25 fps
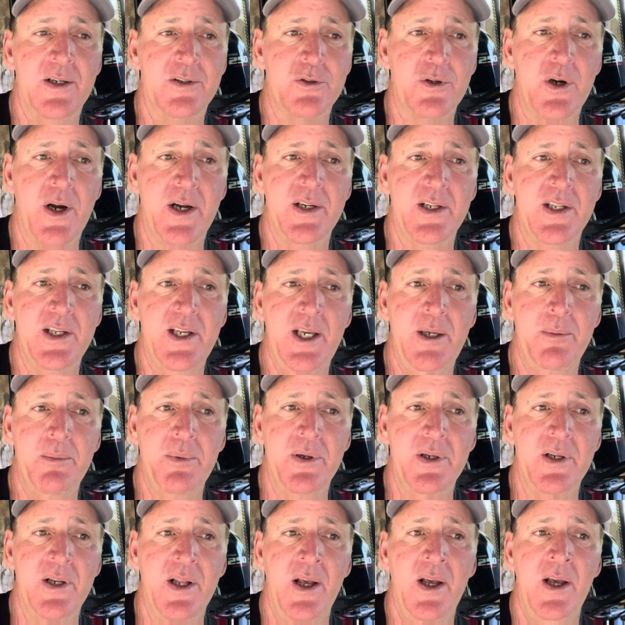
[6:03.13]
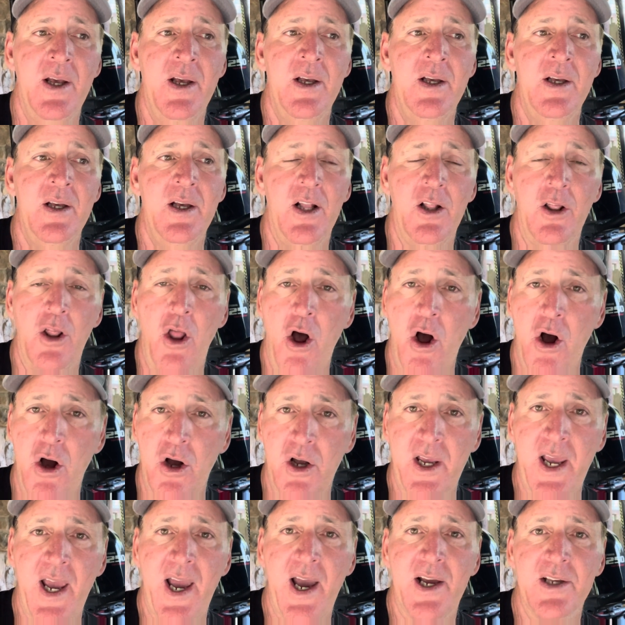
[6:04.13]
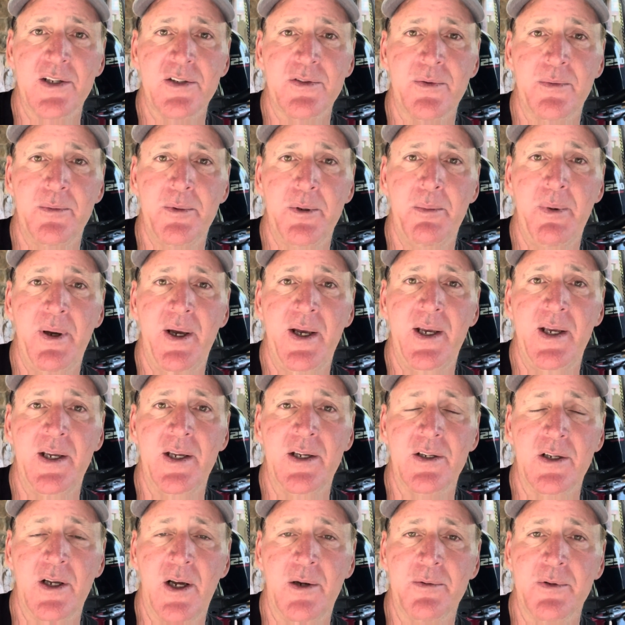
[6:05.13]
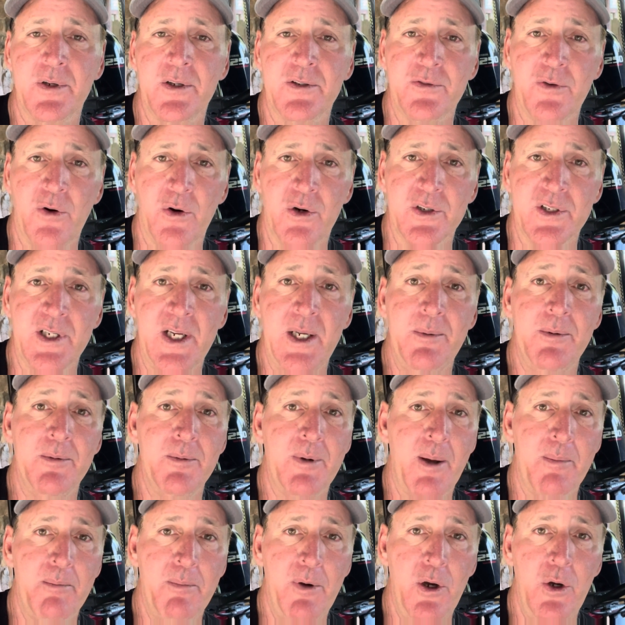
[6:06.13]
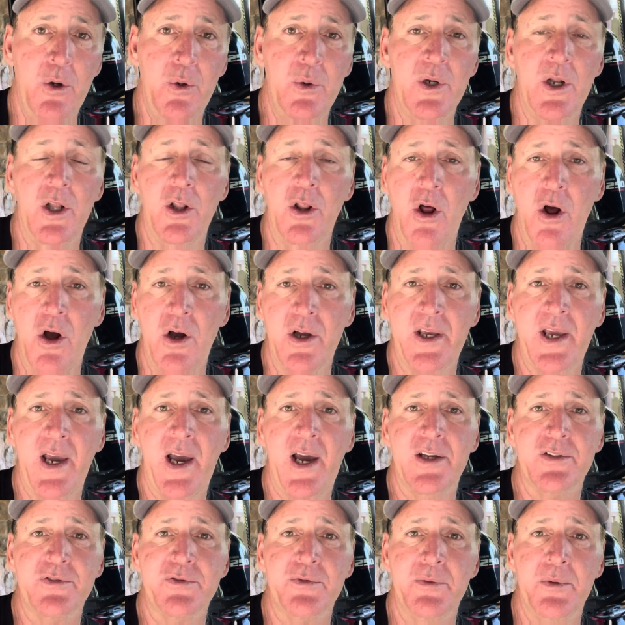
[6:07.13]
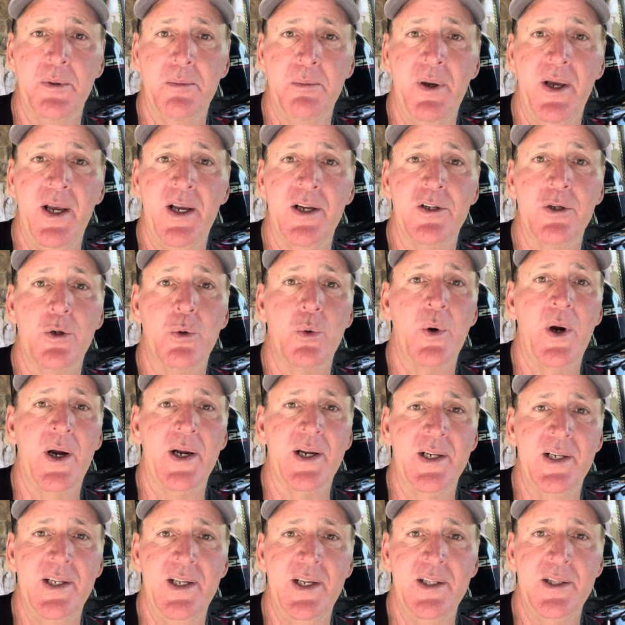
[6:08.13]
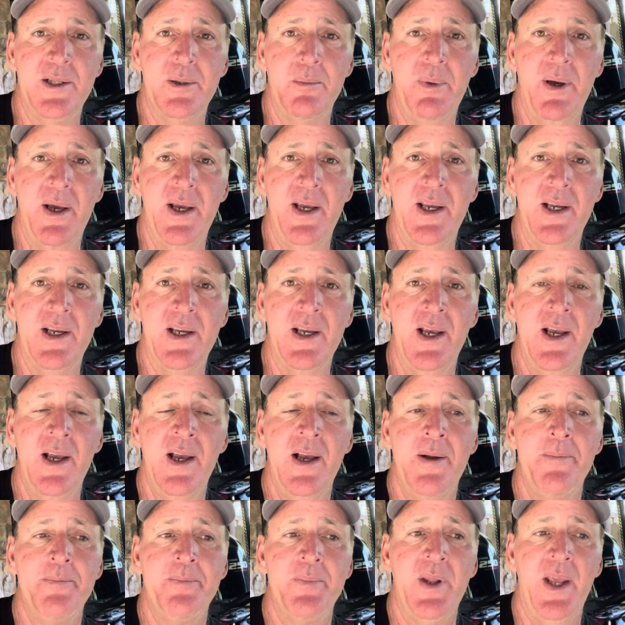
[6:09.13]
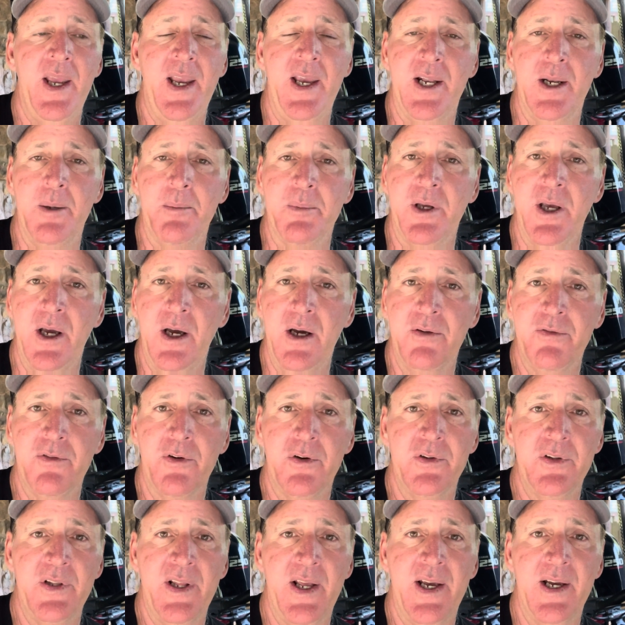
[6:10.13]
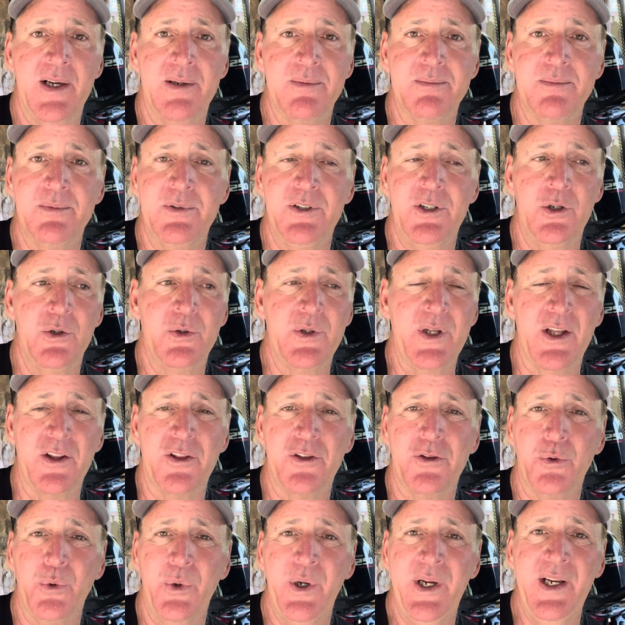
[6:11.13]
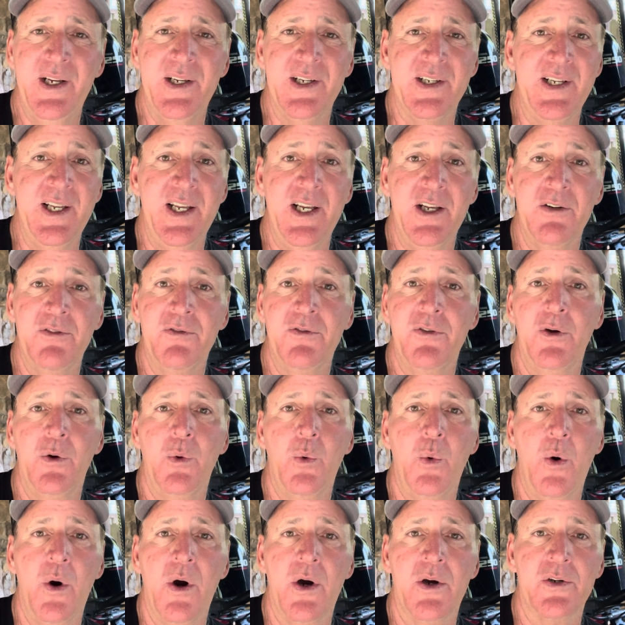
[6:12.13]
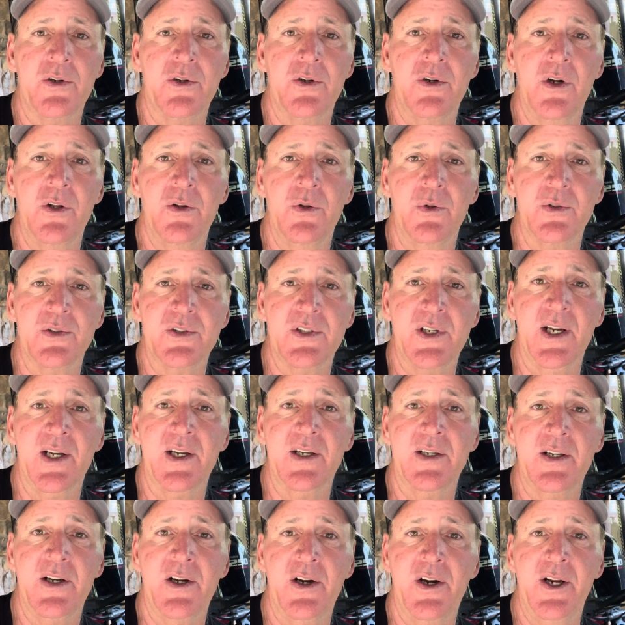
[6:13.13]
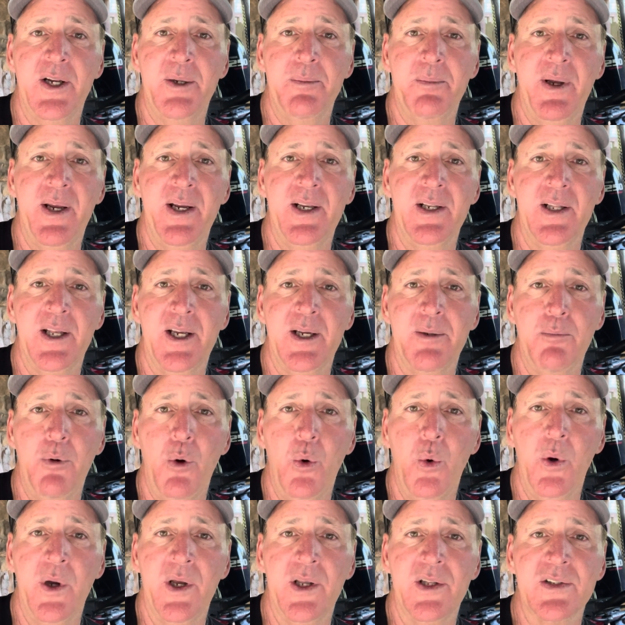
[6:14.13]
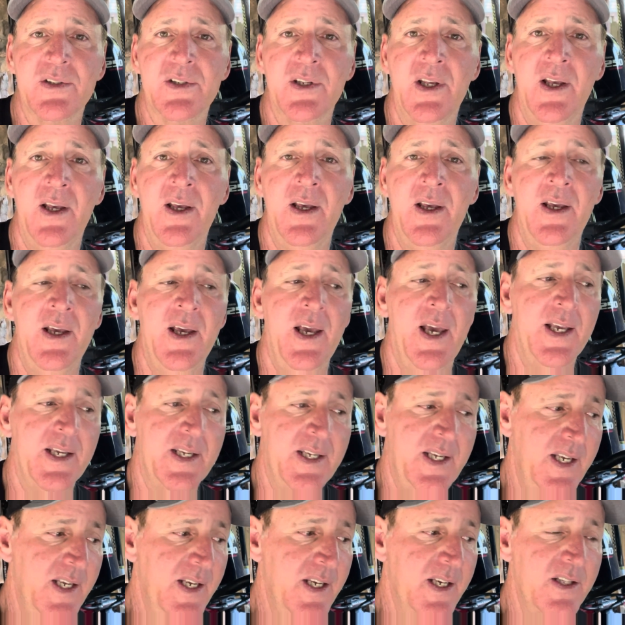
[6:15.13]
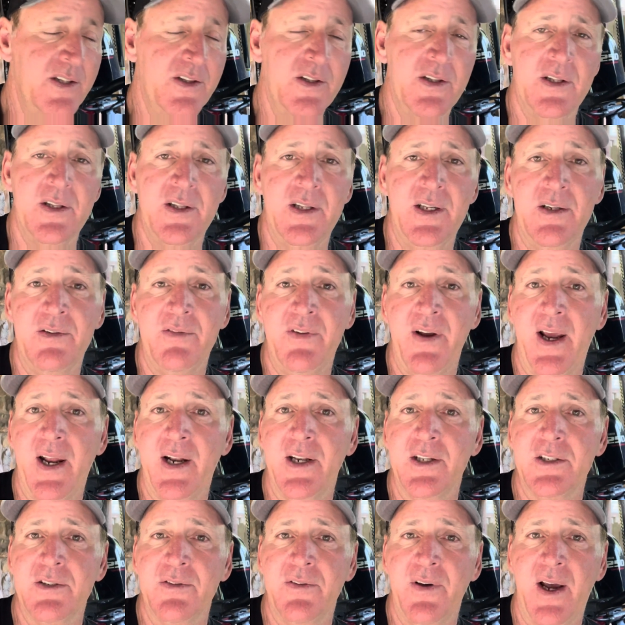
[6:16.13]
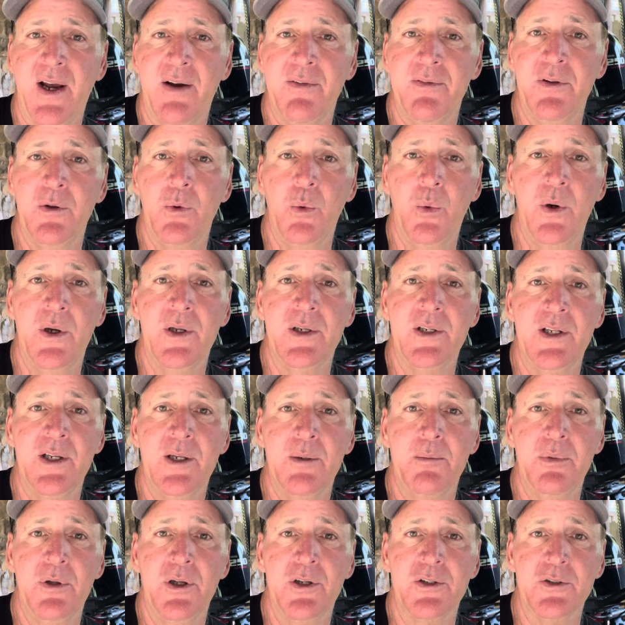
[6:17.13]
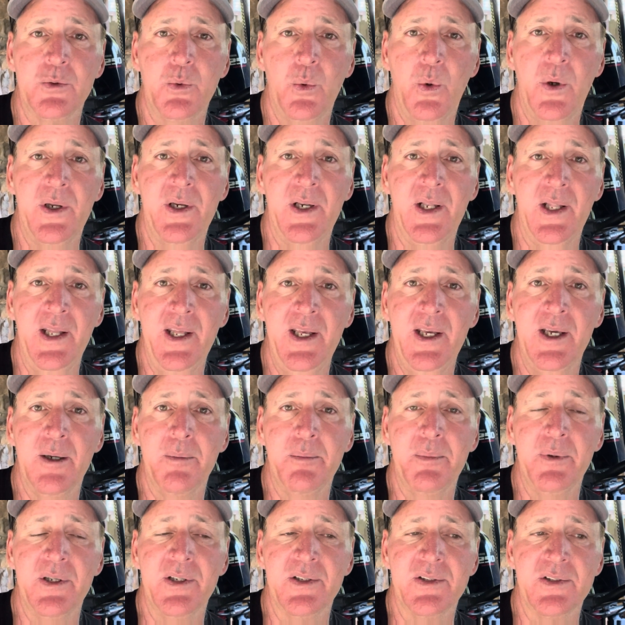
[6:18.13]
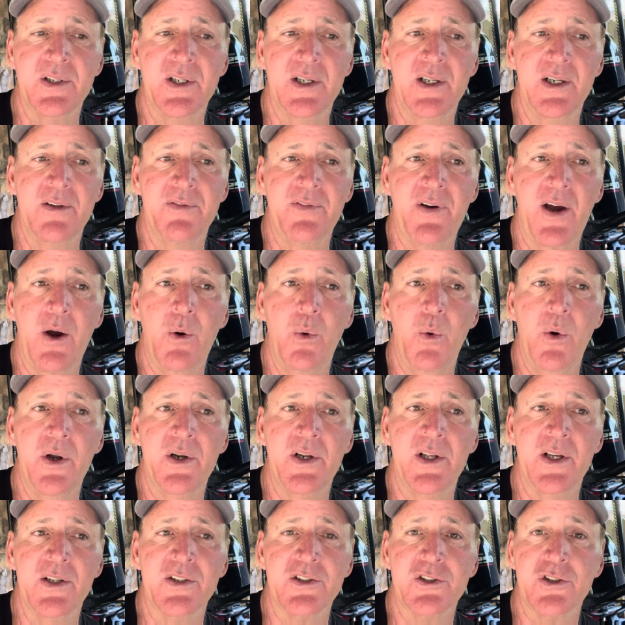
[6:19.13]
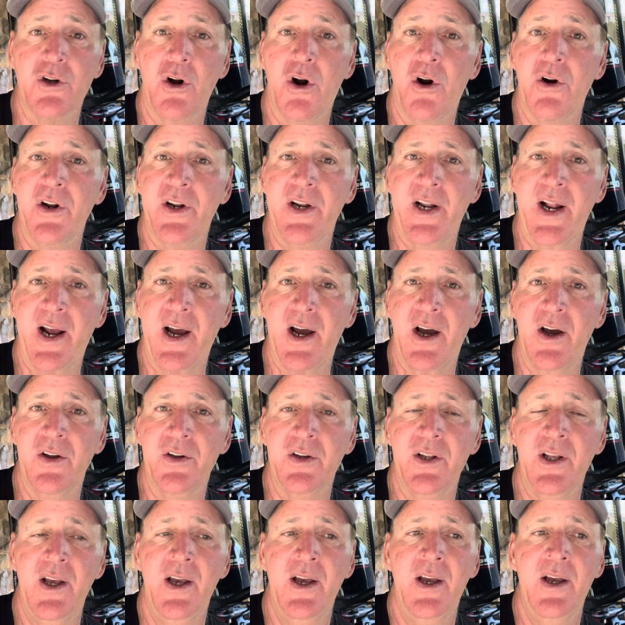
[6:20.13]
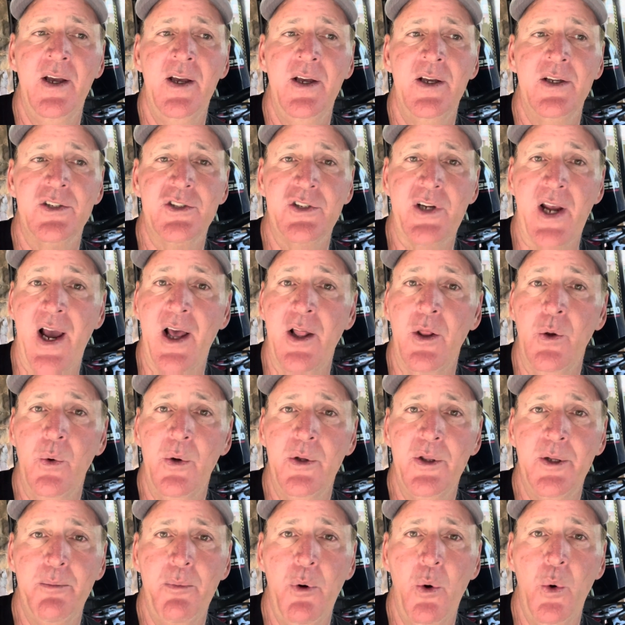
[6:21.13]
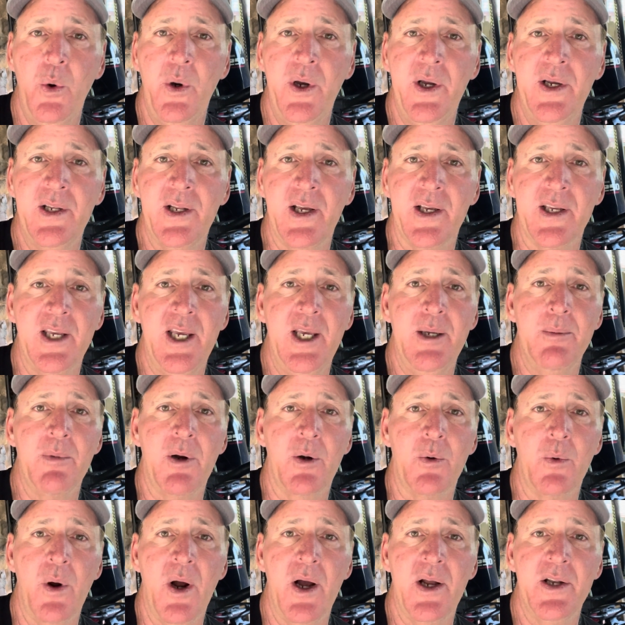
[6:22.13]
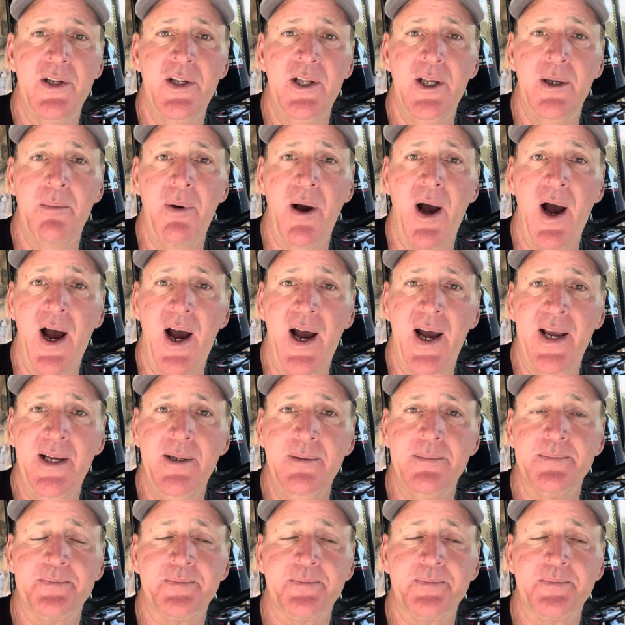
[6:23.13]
trying to keep it a long cast from the bank, as far as keeping my boat a long cast from the bank to where I can hit the bank. And I'm covering that, you know, that 3 to 10 foot water on those secondary and main lake points. Again, the advantage of having the 110 plus one lip is that if I want to start it out shallow on the point, I keep my rod tip high,